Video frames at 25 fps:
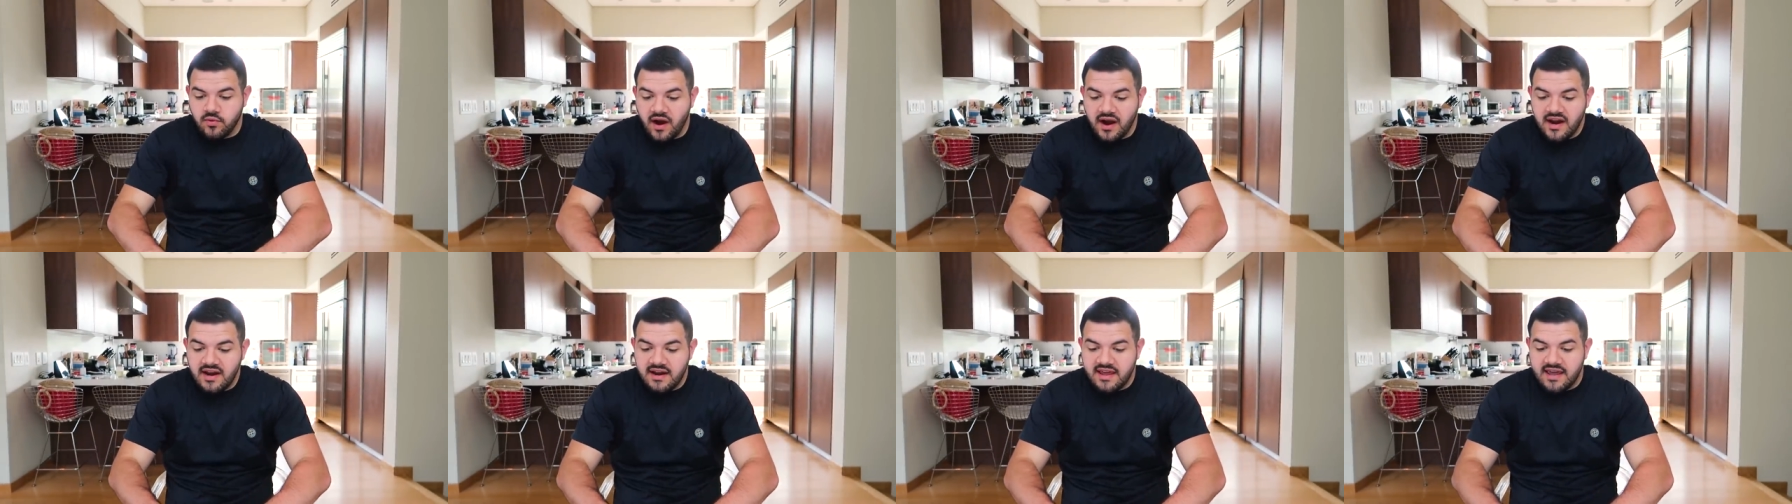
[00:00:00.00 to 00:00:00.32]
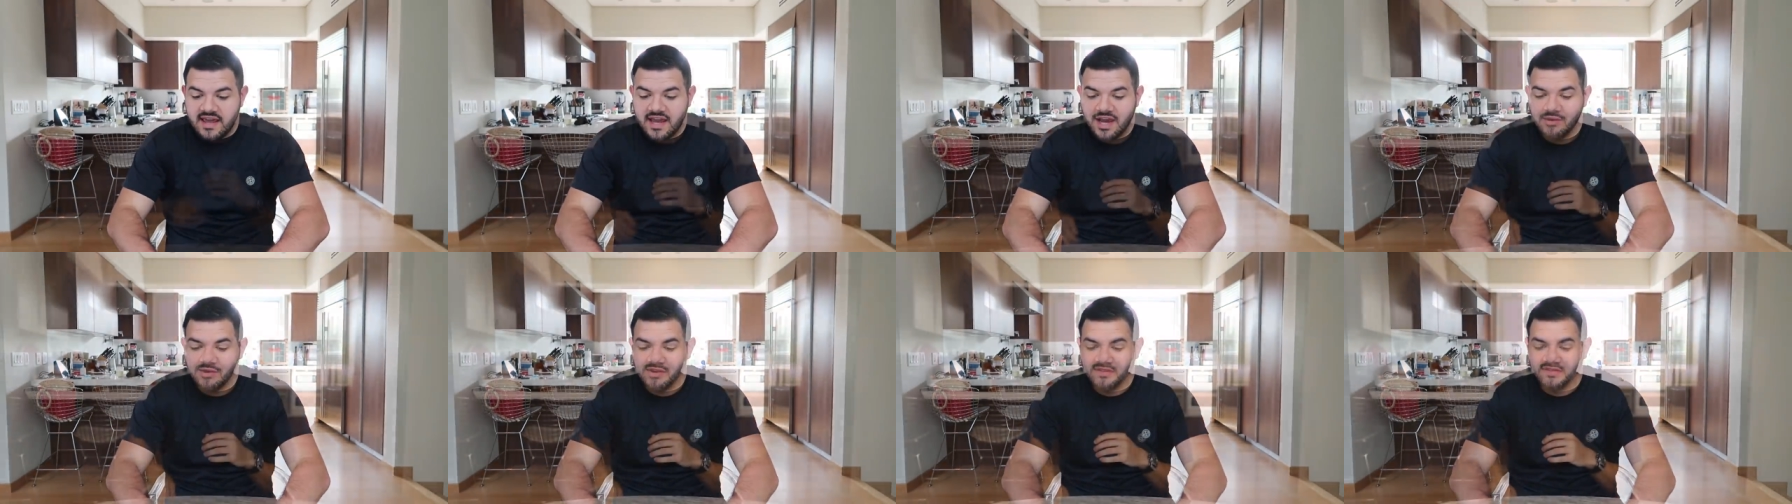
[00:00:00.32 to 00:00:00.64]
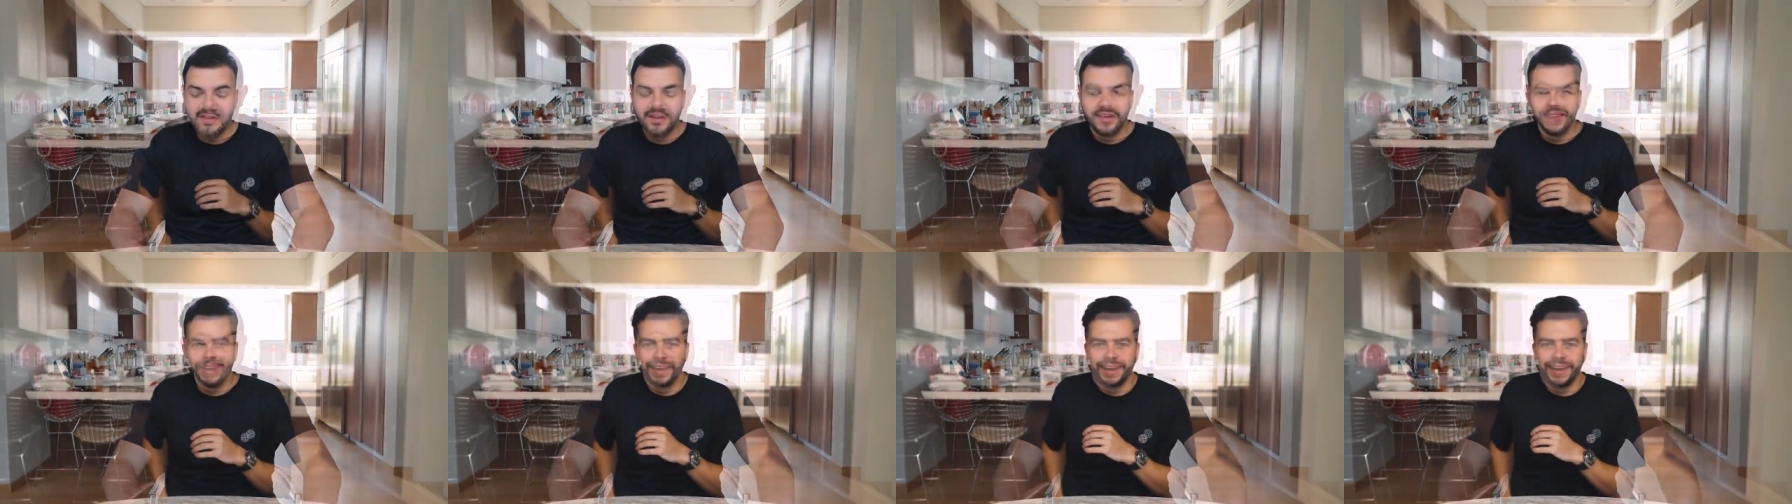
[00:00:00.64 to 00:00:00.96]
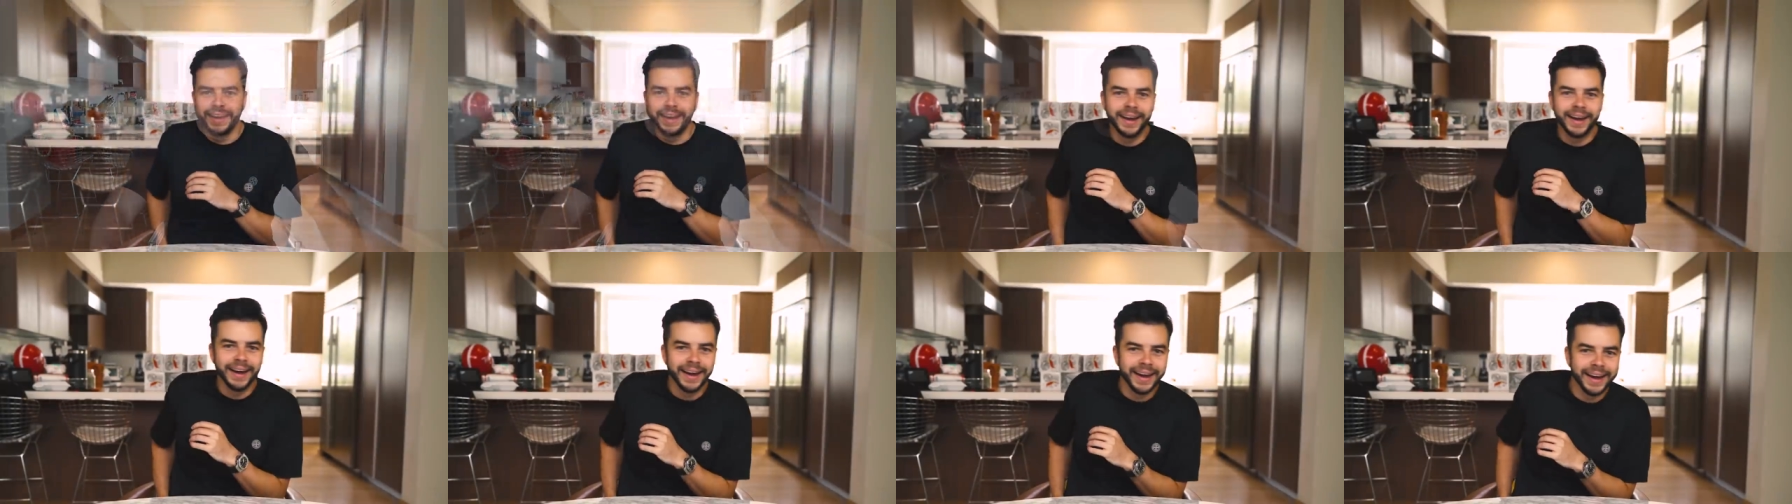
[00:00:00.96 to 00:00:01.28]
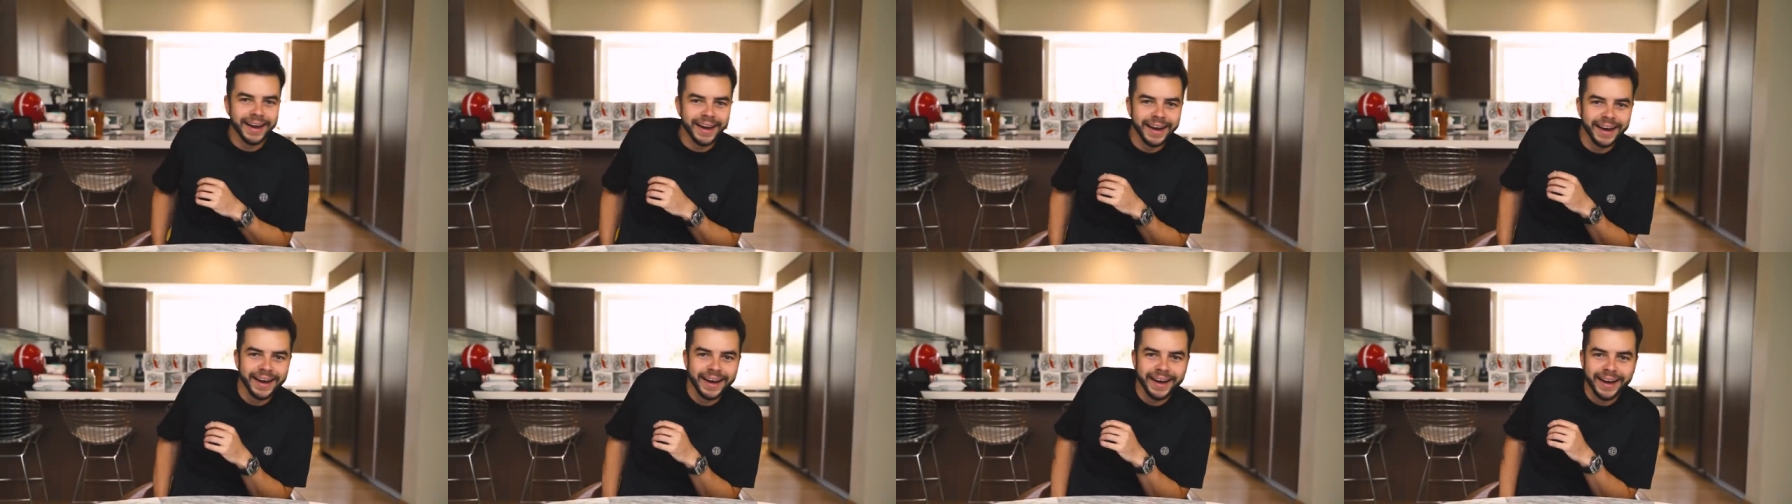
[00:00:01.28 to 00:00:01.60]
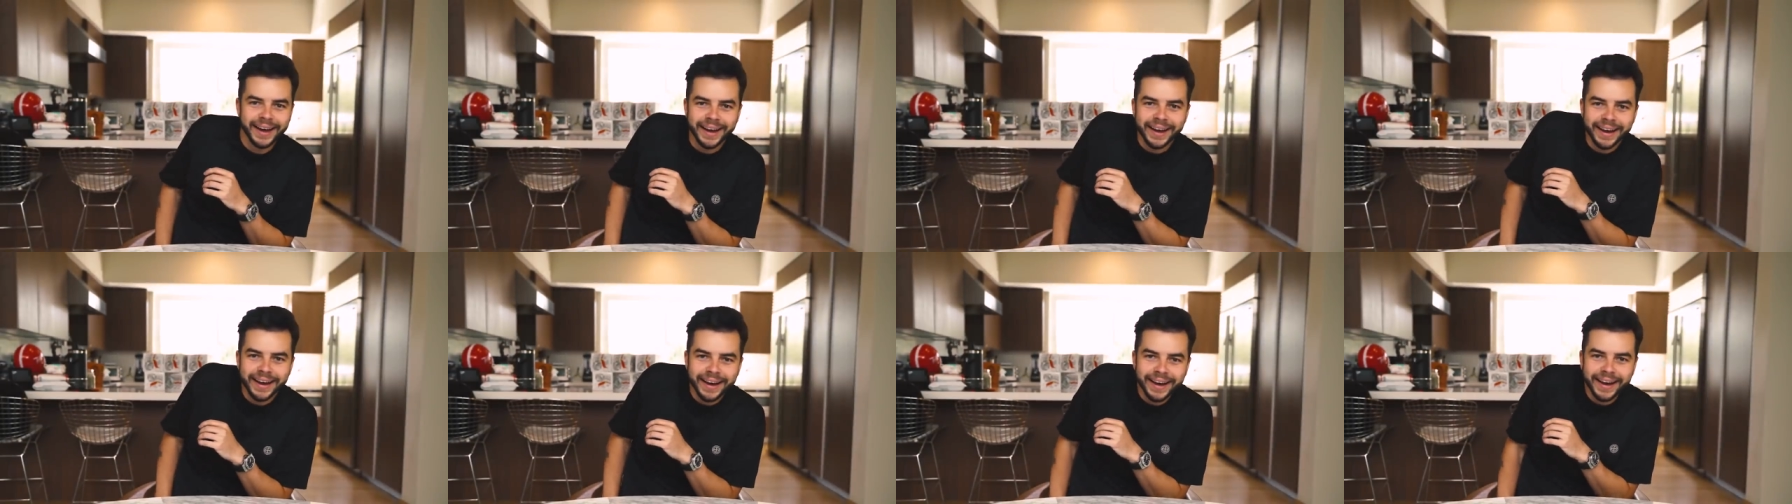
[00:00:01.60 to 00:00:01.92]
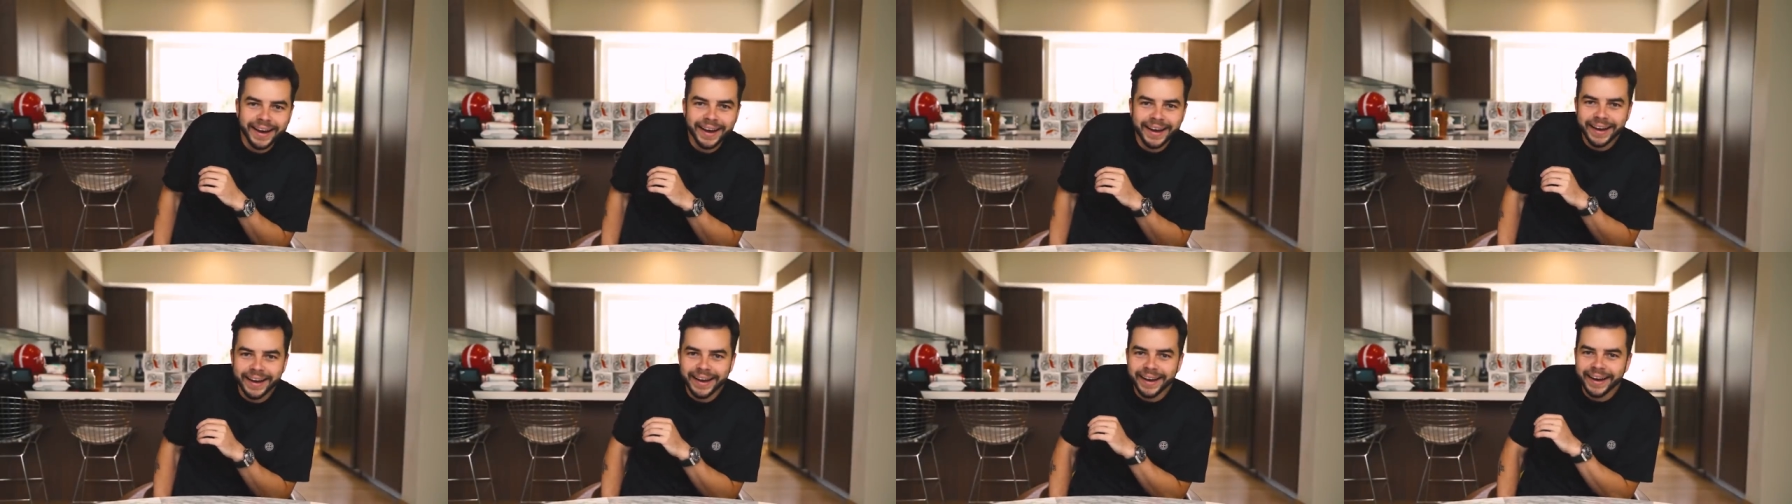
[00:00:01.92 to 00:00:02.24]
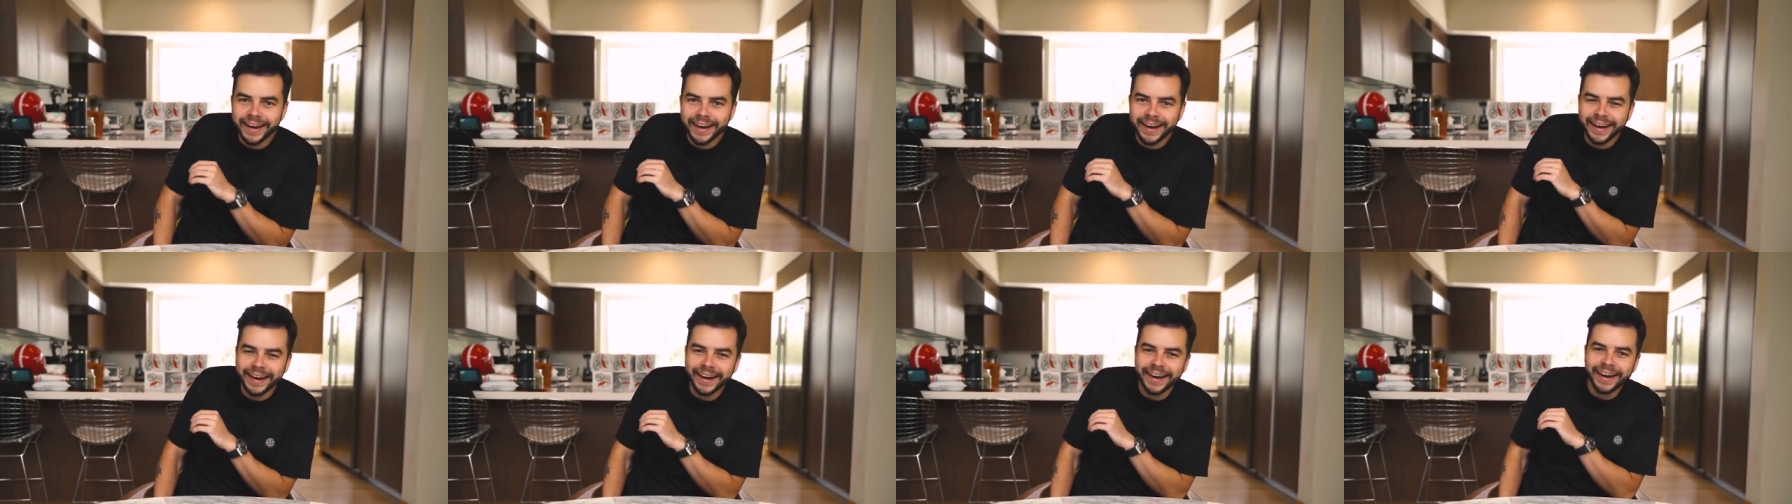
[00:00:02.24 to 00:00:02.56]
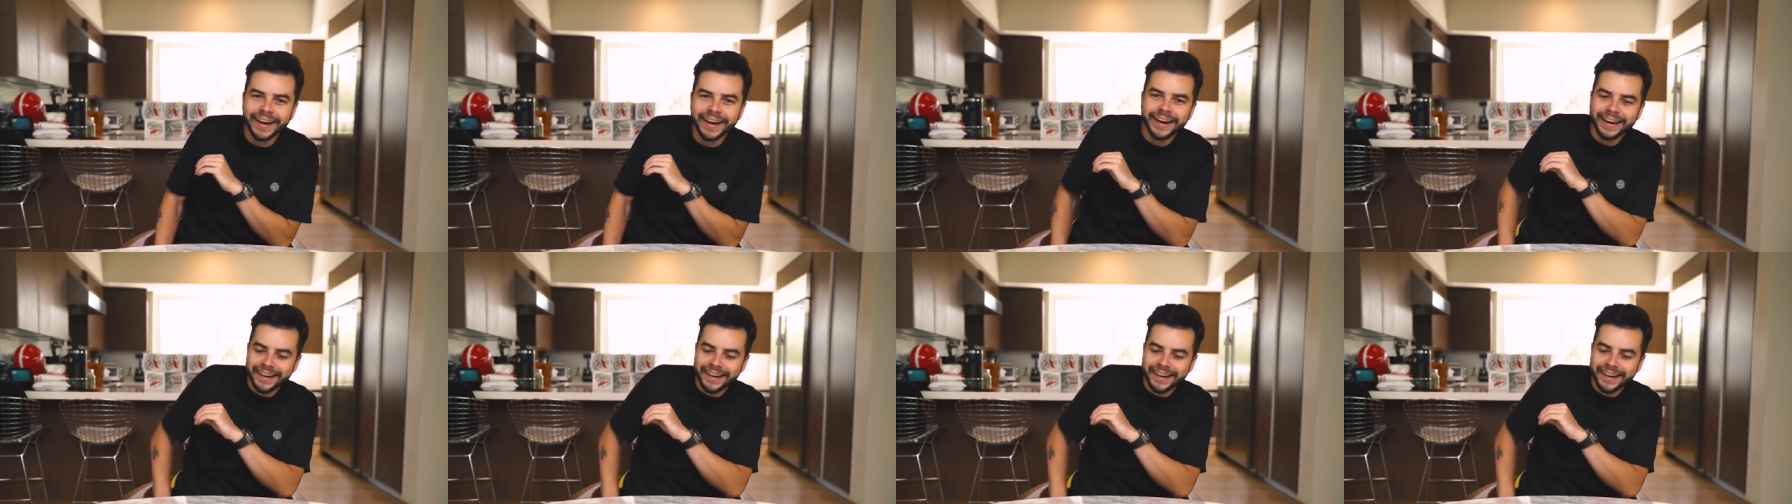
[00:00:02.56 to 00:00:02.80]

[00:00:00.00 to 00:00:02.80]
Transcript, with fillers: right here at this very table and grace us